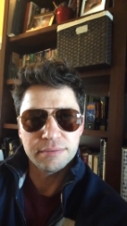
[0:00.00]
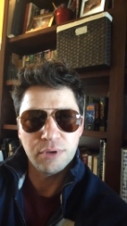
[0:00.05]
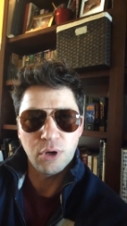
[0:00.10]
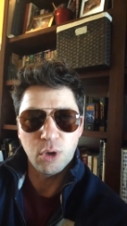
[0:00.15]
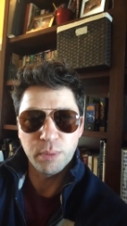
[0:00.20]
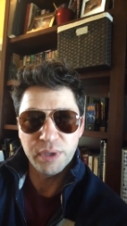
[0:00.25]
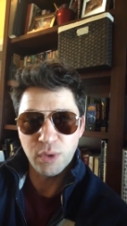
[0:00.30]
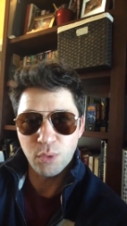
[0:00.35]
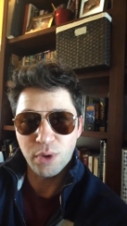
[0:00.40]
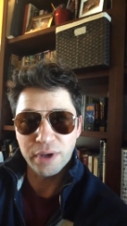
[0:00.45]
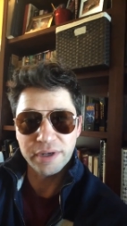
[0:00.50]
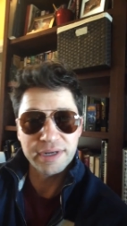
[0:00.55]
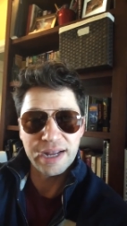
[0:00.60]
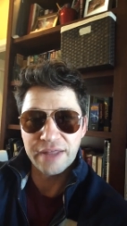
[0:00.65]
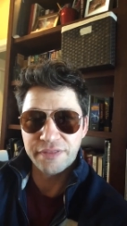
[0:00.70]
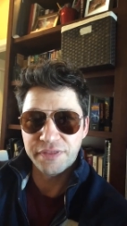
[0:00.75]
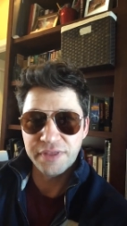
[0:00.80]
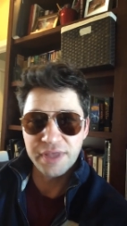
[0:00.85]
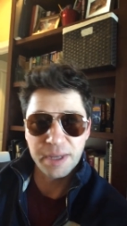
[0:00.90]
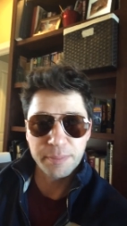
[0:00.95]
Obi-Wan
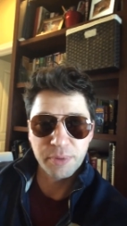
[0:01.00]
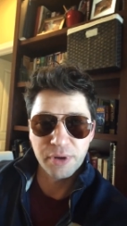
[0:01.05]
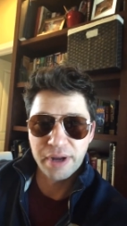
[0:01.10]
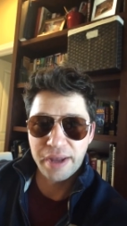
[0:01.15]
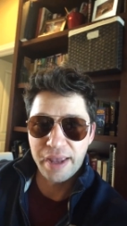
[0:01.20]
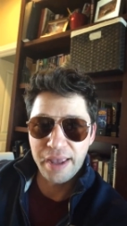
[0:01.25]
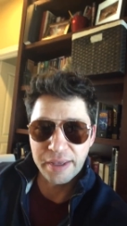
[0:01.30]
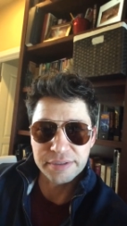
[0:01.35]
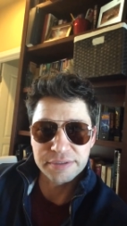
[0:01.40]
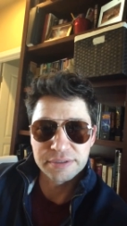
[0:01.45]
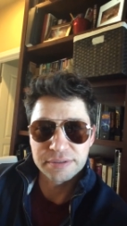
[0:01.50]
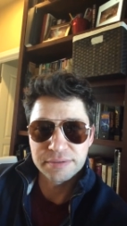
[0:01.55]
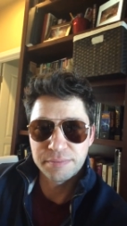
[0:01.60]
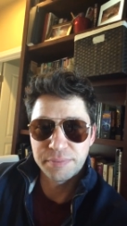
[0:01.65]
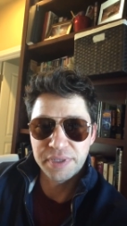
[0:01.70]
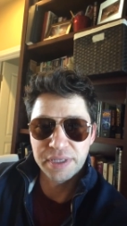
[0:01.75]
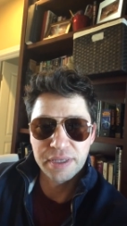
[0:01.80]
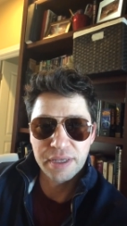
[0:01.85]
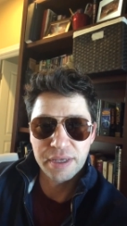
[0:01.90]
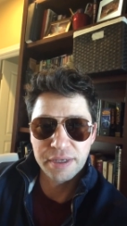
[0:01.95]
got the upper hand
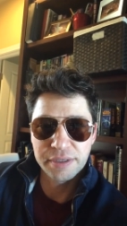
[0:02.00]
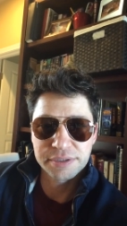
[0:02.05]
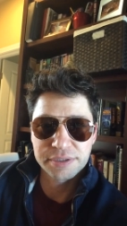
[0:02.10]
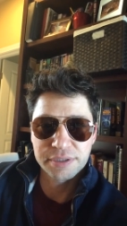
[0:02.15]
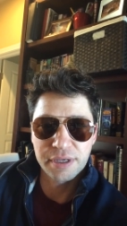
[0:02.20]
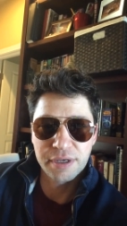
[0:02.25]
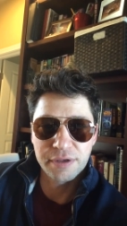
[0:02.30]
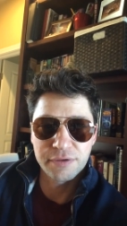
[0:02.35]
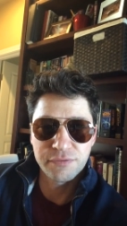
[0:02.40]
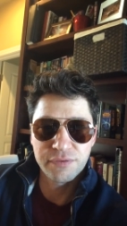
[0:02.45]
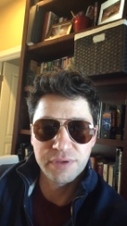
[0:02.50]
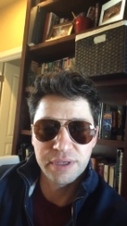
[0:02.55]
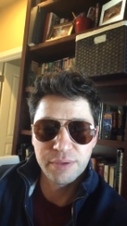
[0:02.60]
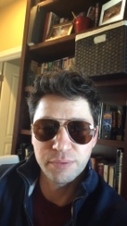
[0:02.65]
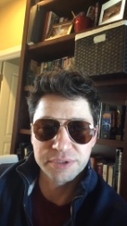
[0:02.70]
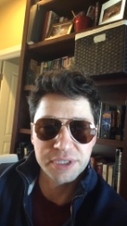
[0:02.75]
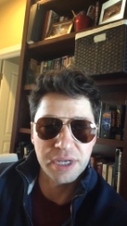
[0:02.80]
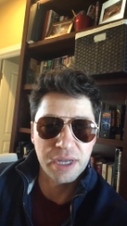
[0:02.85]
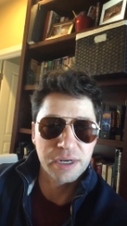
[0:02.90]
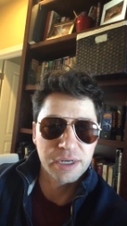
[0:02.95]
because he
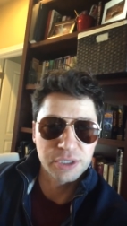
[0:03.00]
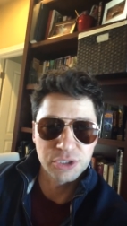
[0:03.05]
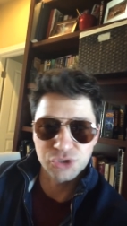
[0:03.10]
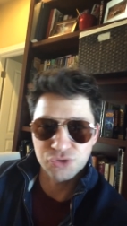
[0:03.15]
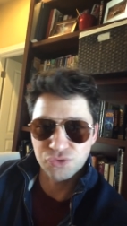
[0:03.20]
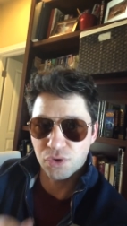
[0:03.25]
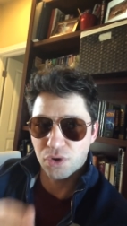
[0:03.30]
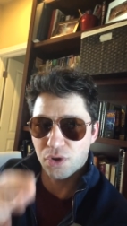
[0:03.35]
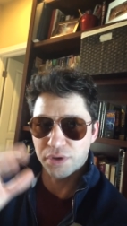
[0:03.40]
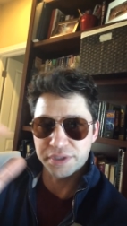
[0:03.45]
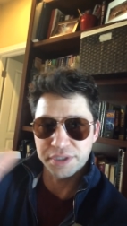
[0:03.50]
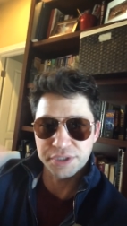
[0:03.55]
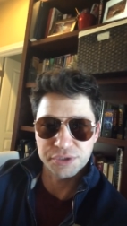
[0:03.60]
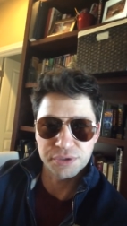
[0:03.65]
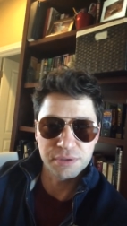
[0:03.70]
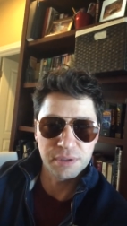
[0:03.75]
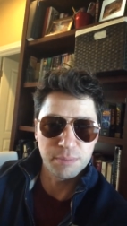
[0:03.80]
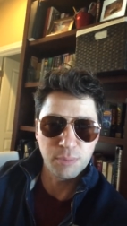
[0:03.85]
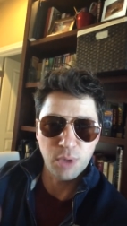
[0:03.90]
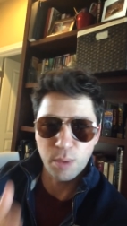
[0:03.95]
was out of control in his
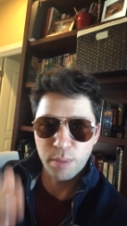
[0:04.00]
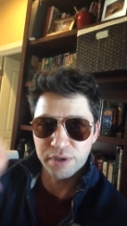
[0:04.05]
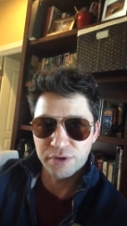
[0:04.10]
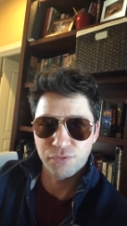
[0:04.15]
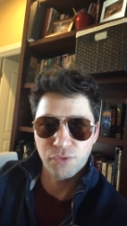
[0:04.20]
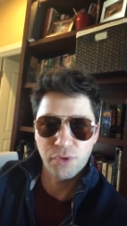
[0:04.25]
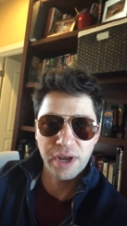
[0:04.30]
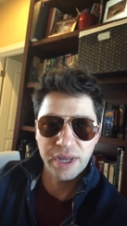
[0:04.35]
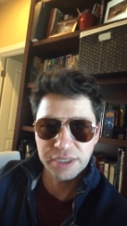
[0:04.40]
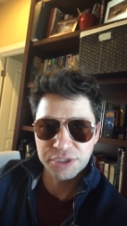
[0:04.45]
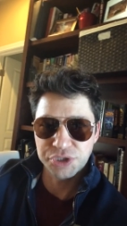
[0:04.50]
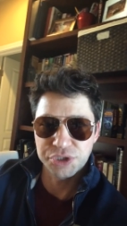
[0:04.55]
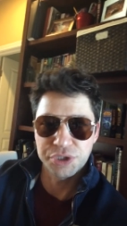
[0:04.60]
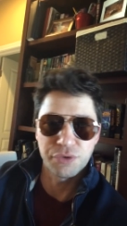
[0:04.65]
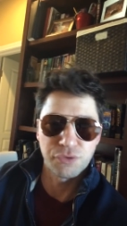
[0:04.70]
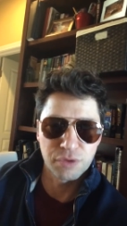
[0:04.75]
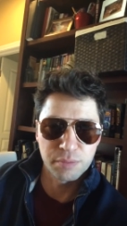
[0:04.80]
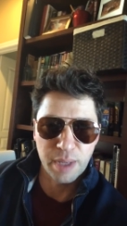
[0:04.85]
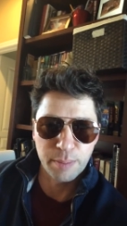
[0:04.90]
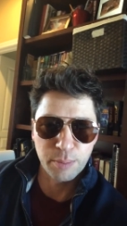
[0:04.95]
moment of rage.
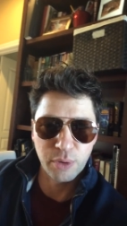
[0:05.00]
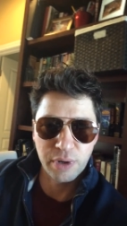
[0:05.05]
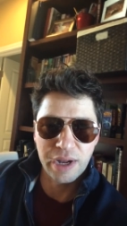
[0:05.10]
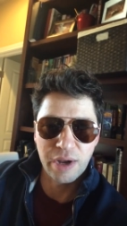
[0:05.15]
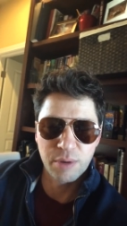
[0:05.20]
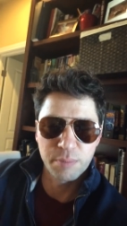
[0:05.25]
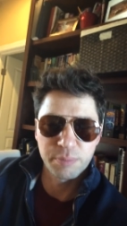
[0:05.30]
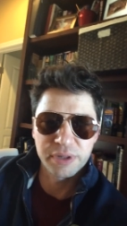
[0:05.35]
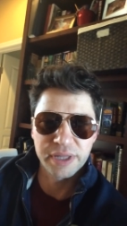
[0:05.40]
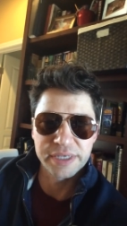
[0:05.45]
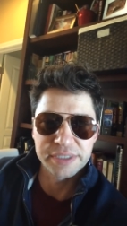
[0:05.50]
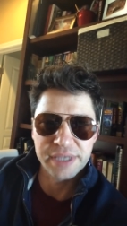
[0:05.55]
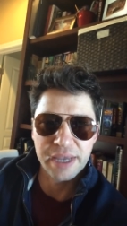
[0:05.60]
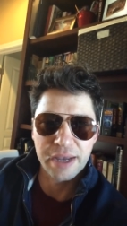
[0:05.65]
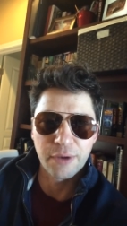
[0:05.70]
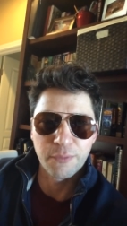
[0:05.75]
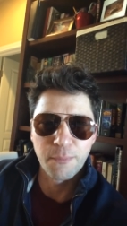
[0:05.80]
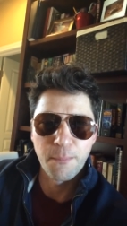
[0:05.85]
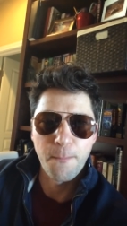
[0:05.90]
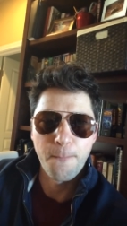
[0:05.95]
You remember how it plays
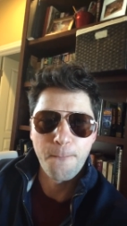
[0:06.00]
out.